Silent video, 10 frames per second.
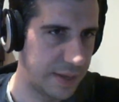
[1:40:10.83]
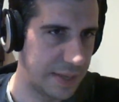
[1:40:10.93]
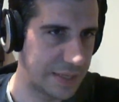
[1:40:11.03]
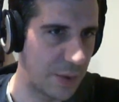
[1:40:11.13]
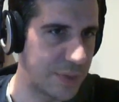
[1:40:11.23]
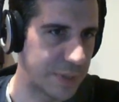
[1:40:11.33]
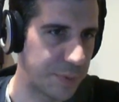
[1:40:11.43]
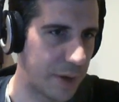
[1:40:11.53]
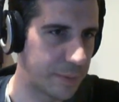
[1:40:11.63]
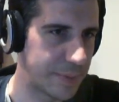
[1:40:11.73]
It's always the
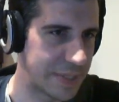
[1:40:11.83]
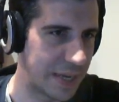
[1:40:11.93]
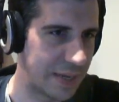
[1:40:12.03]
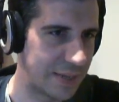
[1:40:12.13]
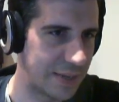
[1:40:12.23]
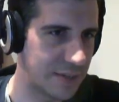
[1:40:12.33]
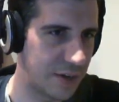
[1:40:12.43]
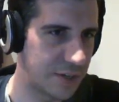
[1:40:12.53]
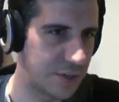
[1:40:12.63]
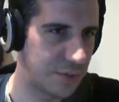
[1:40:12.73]
problem, is that it's
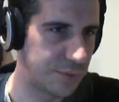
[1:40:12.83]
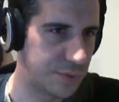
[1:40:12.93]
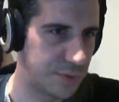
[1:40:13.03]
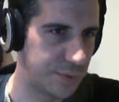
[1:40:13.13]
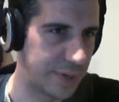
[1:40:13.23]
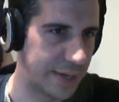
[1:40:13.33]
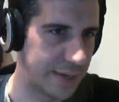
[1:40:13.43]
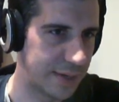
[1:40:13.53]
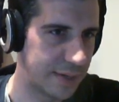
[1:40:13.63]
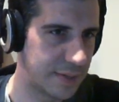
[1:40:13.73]
hard to
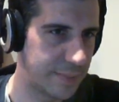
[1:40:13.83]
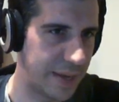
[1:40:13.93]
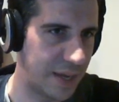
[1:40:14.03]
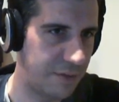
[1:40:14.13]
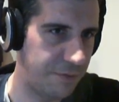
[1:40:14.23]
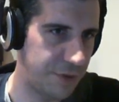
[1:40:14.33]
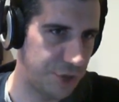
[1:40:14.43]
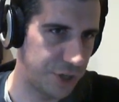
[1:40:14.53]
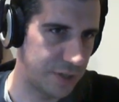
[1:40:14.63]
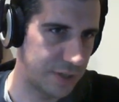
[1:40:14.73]
make
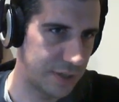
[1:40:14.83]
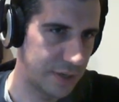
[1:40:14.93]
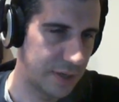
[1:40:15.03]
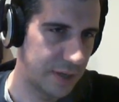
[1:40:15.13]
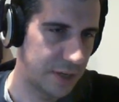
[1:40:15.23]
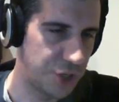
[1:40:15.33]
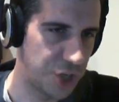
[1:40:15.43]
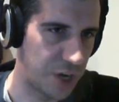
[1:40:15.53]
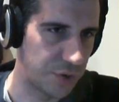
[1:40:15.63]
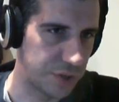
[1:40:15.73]
efficient
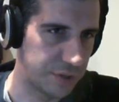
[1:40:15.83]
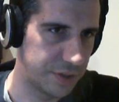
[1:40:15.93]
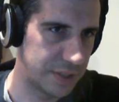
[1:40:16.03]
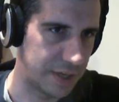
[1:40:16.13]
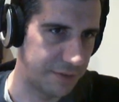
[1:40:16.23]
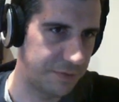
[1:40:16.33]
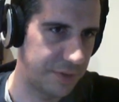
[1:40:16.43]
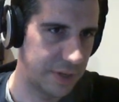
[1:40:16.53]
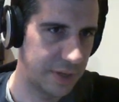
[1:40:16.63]
general stuff.